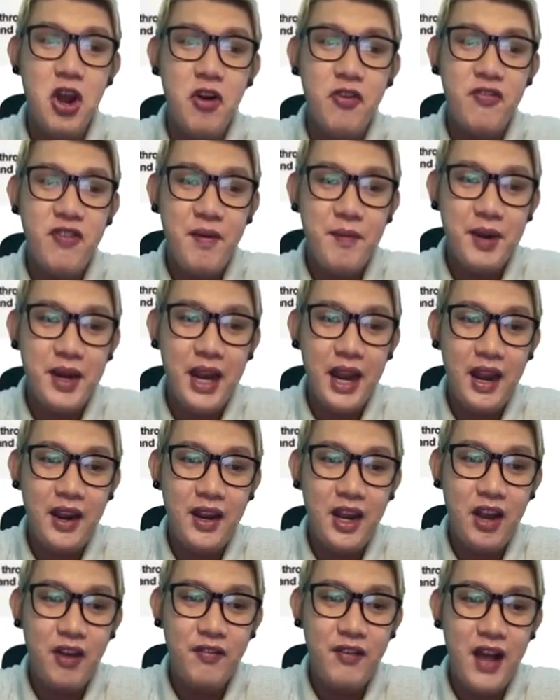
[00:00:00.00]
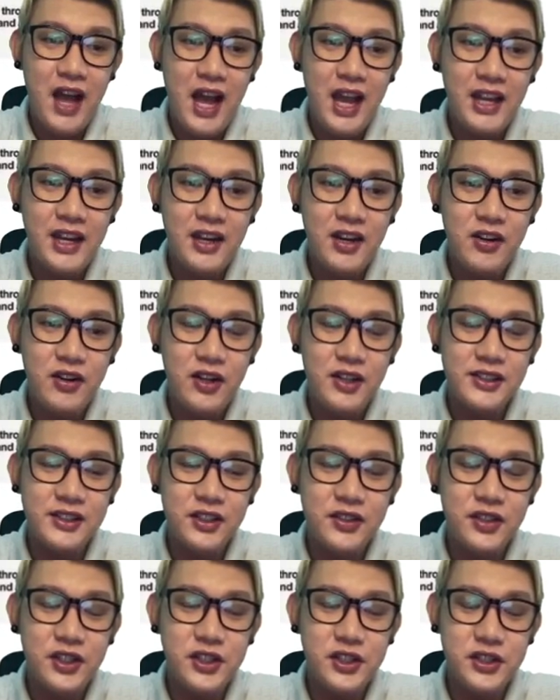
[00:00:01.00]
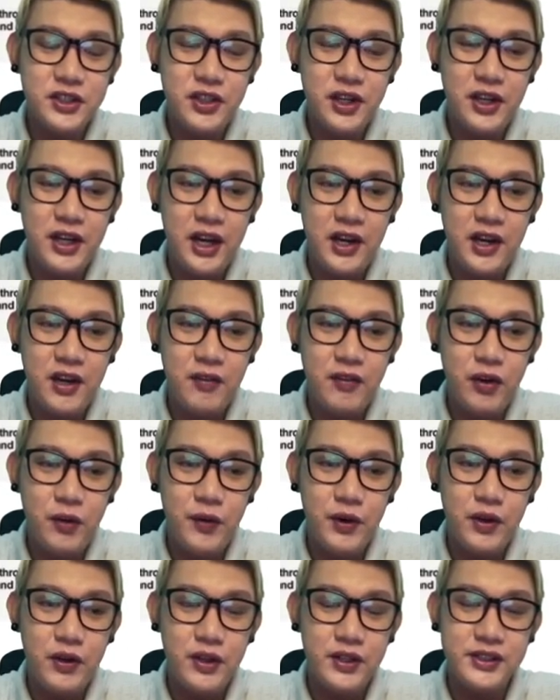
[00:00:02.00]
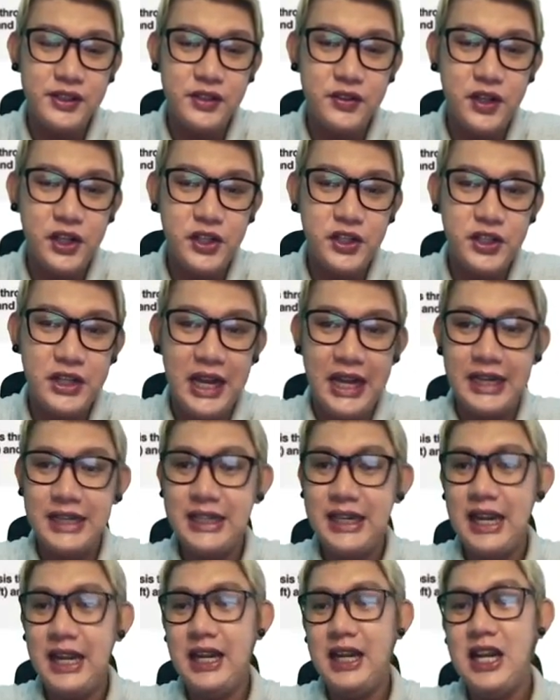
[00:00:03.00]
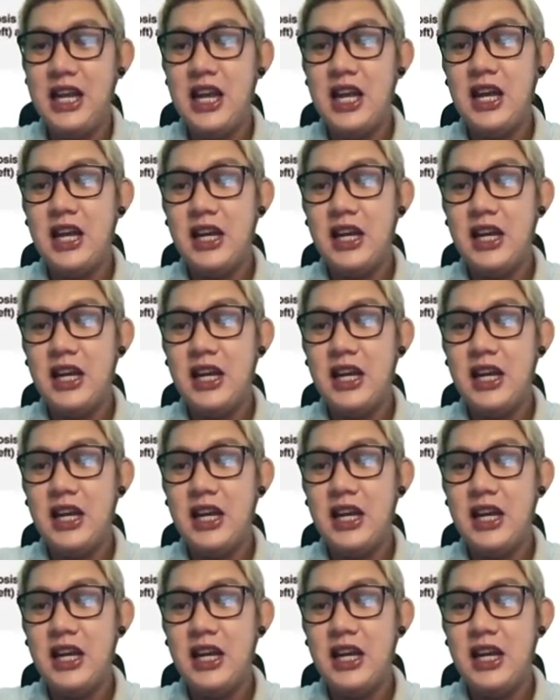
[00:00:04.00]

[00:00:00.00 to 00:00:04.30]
from an area of higher concentration to an area of lower concentration until